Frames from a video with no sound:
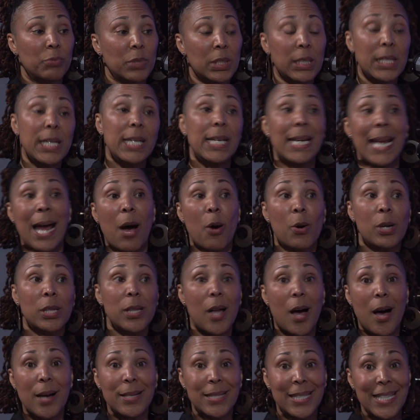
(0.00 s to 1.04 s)
cleaning out
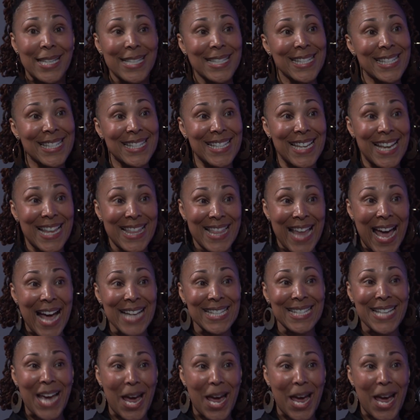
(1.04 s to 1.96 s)
closets and that